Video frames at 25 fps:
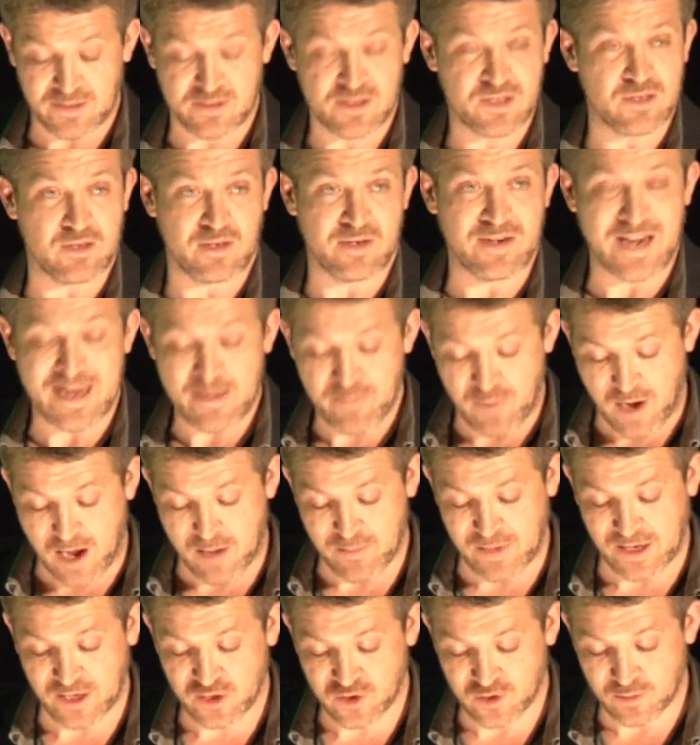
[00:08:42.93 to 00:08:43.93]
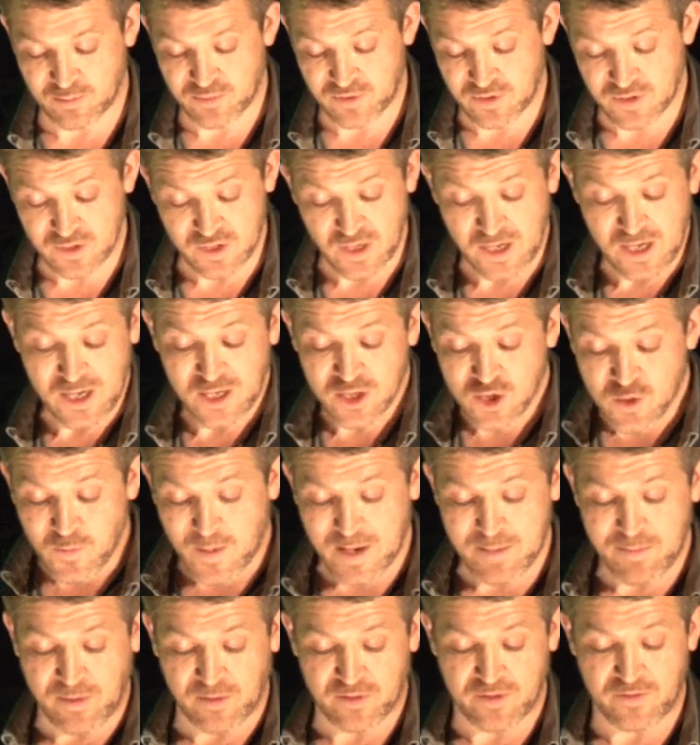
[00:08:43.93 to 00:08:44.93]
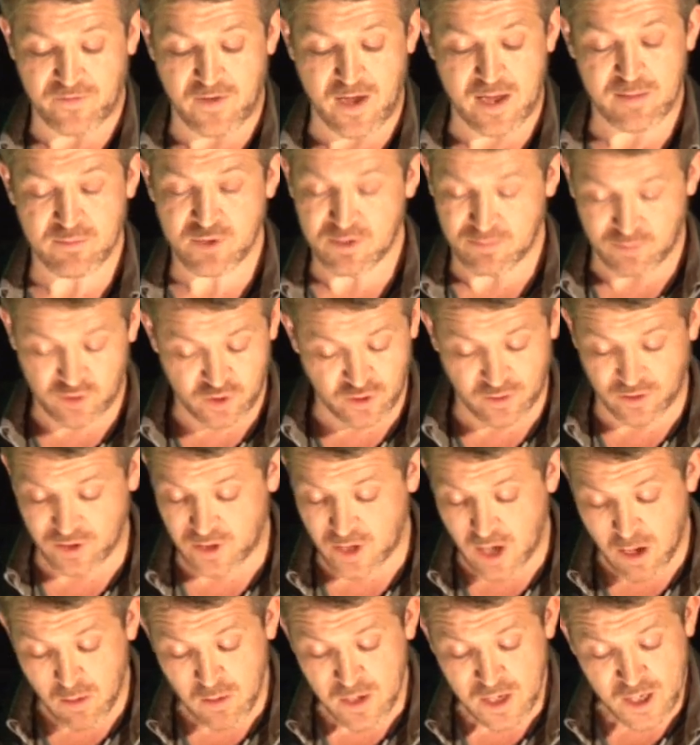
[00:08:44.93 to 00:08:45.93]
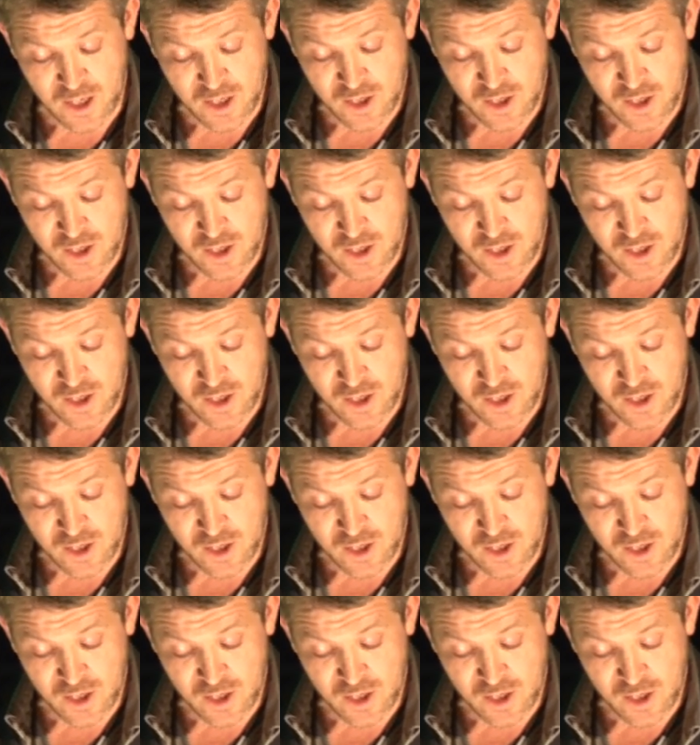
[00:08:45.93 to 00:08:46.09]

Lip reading: it's a napalm-like substance, to wipe out the farms, I'm sure you know.